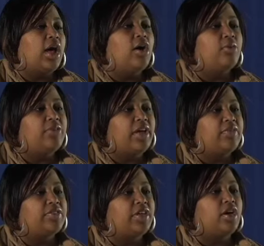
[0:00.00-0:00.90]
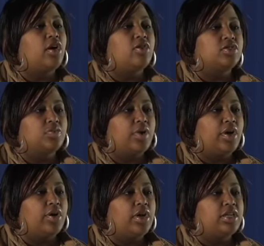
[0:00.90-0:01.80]
hope that everything goes
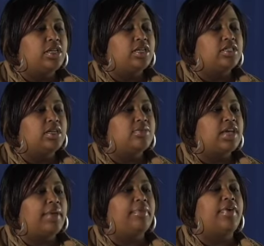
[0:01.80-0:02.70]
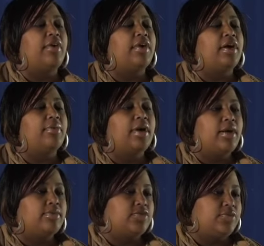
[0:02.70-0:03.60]
well and some type of outcome
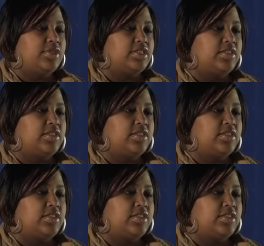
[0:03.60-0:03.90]
comes from this